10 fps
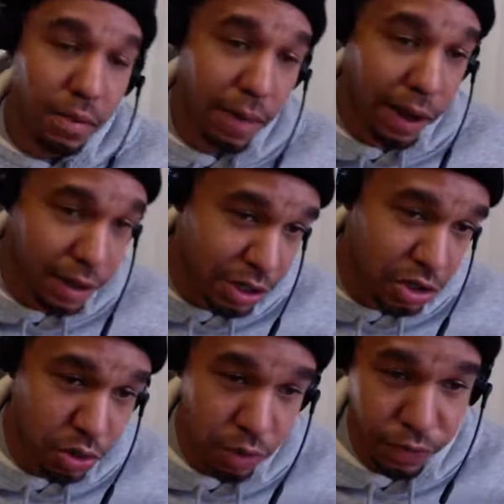
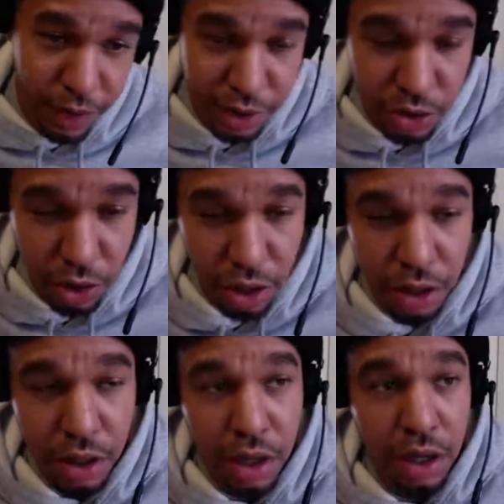Fetti Talk,
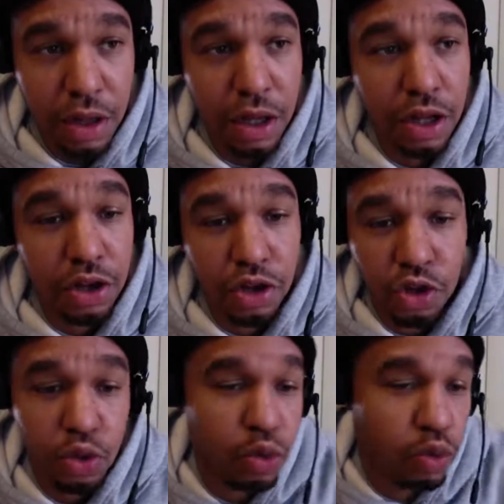then
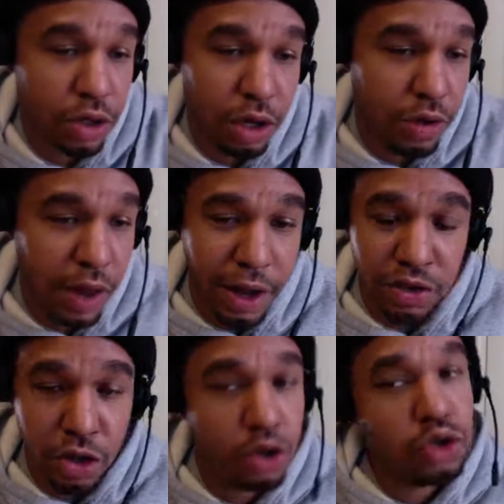you would know that I
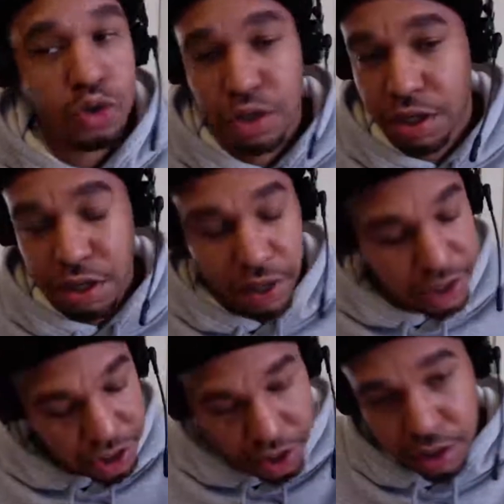told you to get
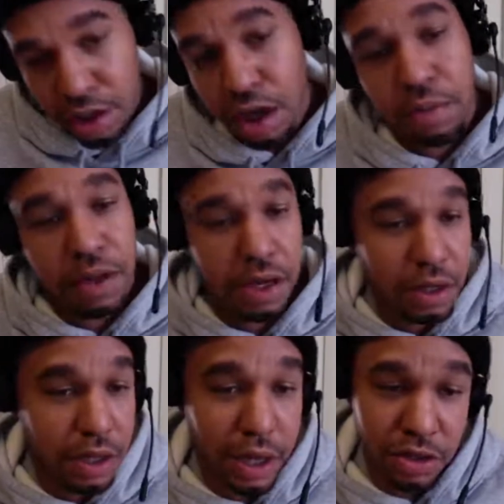that shit
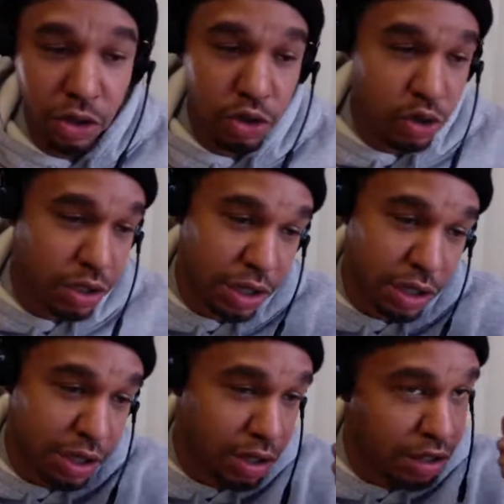immediately. I told you to
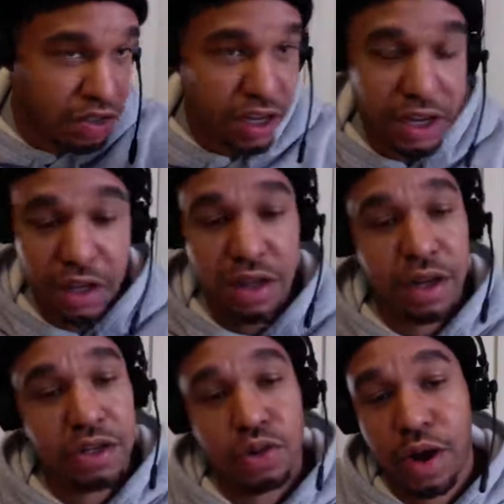get it the second
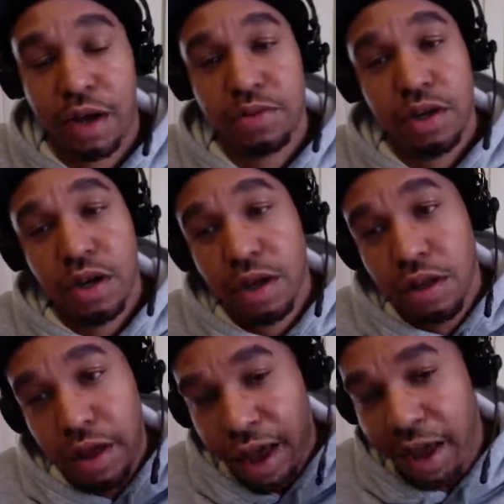that it dropped,
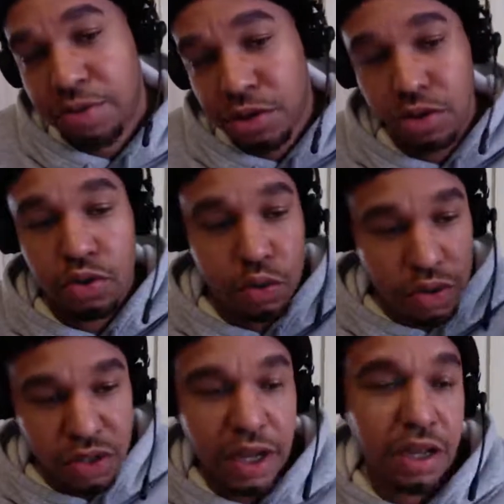the absolute
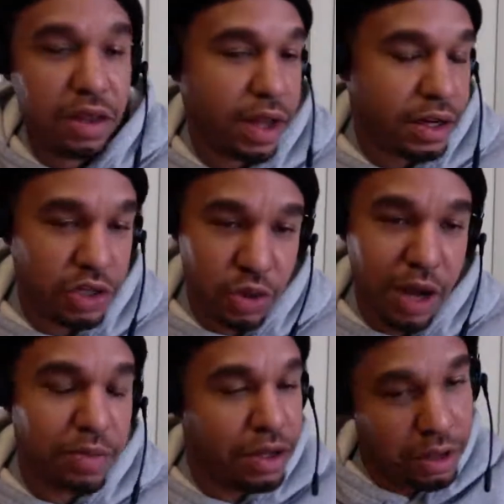second that it
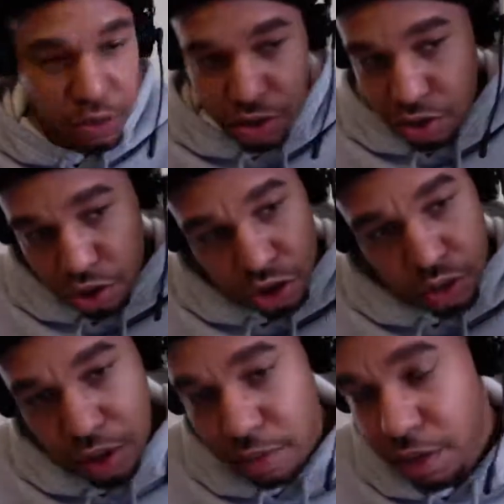dropped, and it was going to
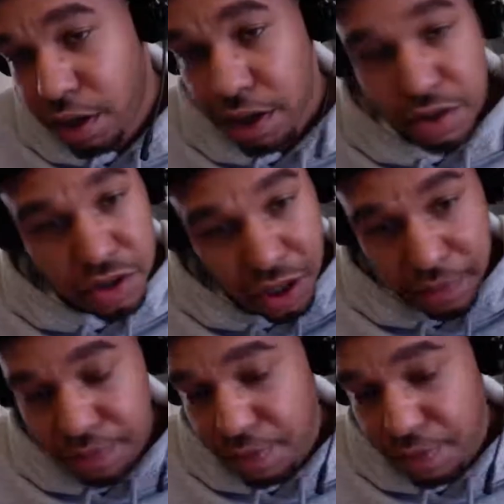shoot up. It's up.